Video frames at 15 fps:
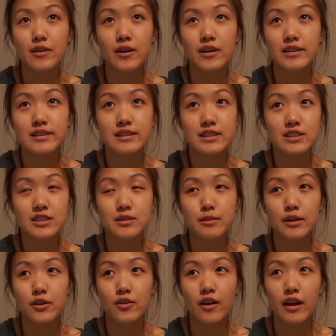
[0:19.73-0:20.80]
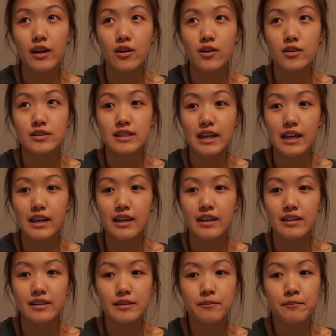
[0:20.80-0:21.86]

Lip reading: honestly just been crying all day, and